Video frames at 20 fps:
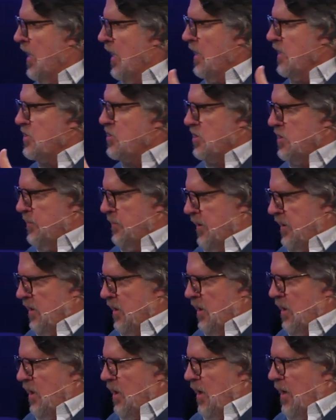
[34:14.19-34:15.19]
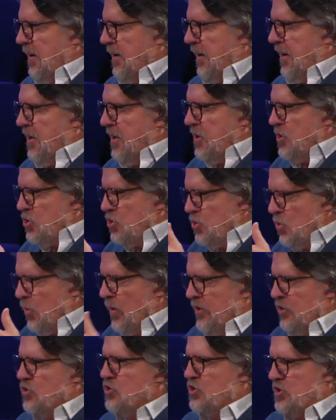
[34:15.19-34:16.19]
listen to me. You
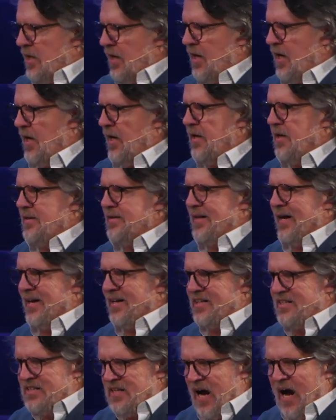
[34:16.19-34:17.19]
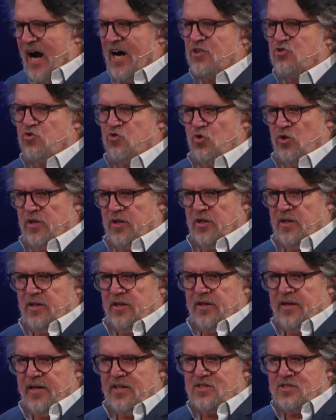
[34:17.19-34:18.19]
understand that doctrine
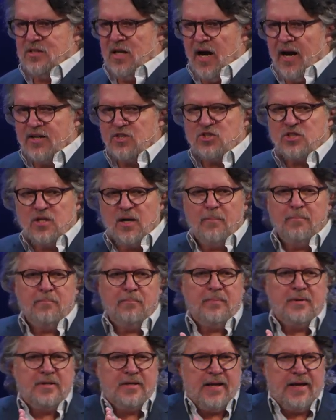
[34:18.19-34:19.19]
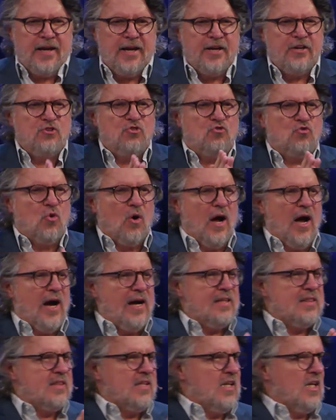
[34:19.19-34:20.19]
is not some dead, dry
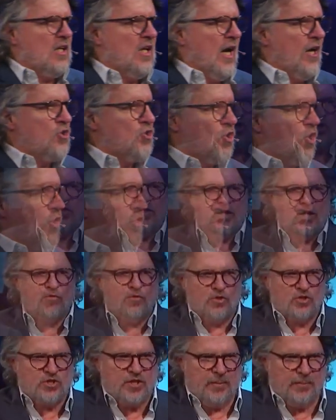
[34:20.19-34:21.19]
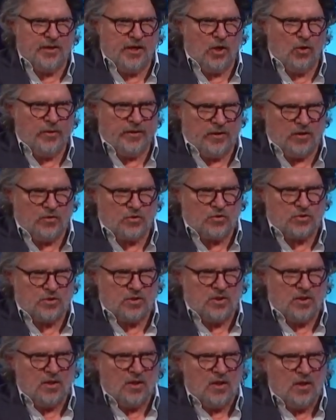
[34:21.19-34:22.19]
theological thing for seminarians.
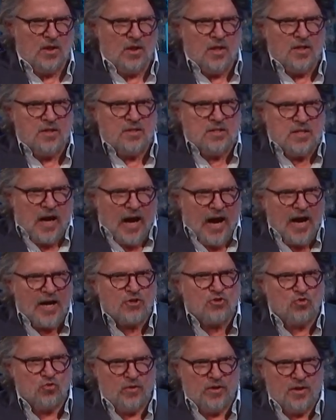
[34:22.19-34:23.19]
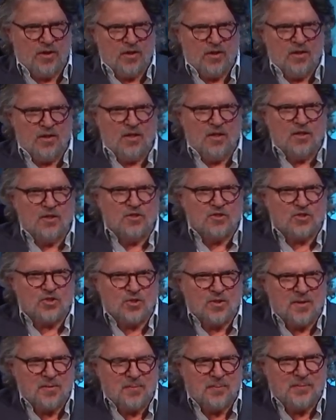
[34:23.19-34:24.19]
Doctrine,
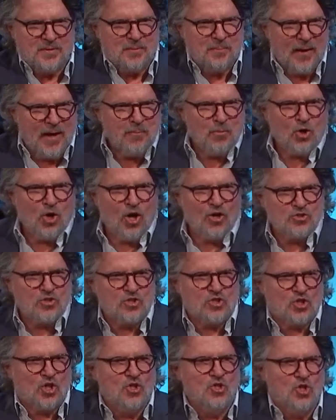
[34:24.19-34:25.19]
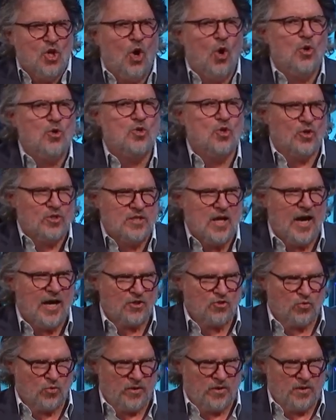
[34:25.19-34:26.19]
the Bible calls us to know your
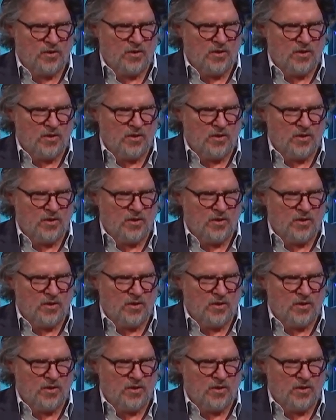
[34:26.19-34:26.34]
doctrine,